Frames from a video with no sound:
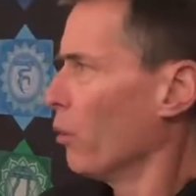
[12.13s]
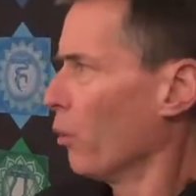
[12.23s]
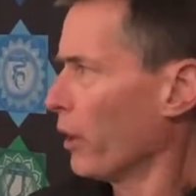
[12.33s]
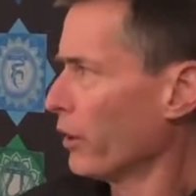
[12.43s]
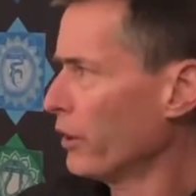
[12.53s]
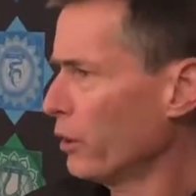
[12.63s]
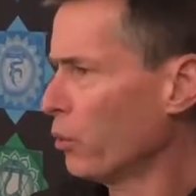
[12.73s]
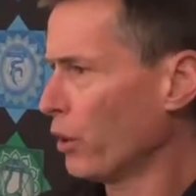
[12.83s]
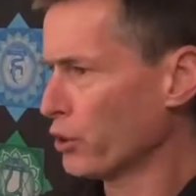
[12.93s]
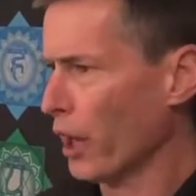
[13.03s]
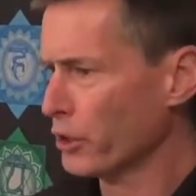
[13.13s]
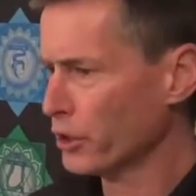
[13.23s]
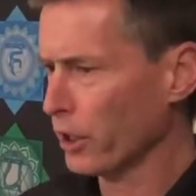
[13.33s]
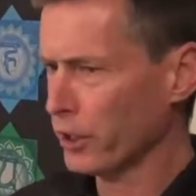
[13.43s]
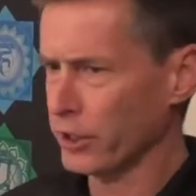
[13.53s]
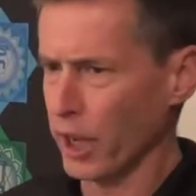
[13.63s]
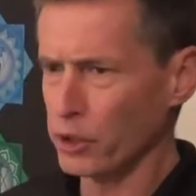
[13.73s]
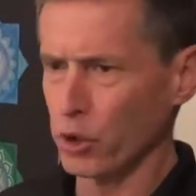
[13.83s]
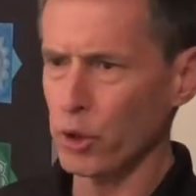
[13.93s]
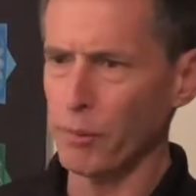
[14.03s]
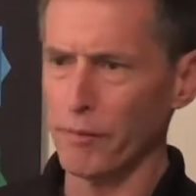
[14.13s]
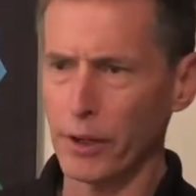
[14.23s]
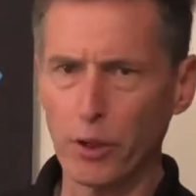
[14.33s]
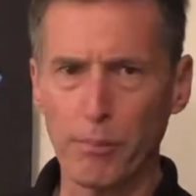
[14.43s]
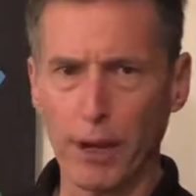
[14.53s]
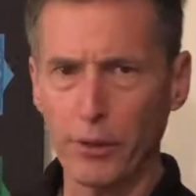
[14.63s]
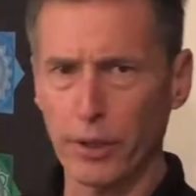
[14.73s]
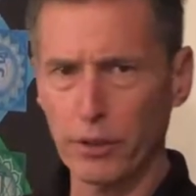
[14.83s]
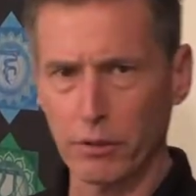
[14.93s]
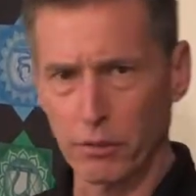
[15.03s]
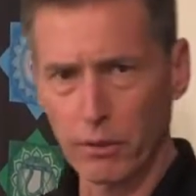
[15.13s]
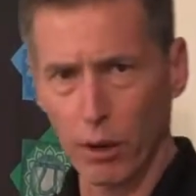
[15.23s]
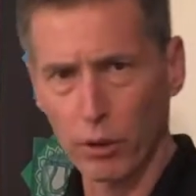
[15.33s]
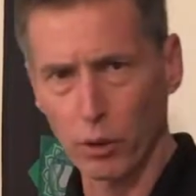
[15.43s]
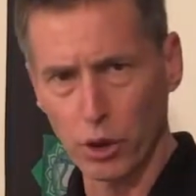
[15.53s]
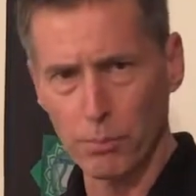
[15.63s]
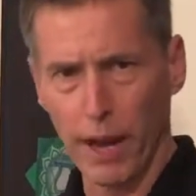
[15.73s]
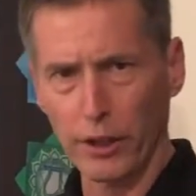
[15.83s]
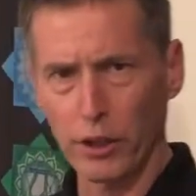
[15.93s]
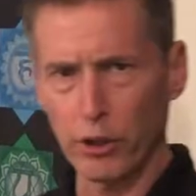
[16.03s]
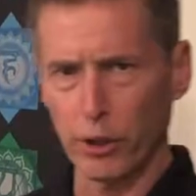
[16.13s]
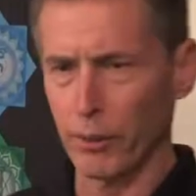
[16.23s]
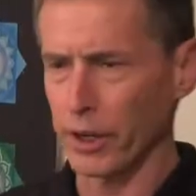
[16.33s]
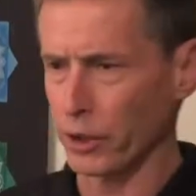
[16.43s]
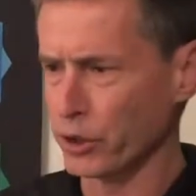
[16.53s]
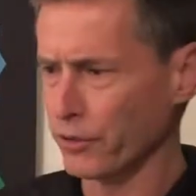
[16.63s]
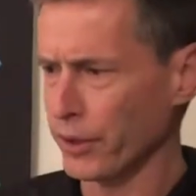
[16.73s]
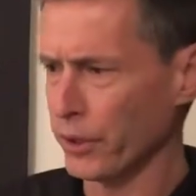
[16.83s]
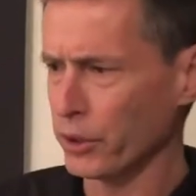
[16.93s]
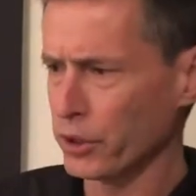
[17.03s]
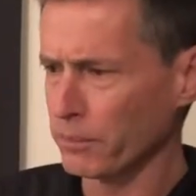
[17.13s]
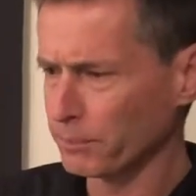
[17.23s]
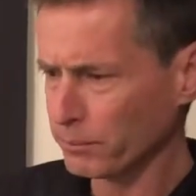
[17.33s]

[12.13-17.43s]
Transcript: What I did was I studied the isotropic vector matrix and how closest packing unit radius spheres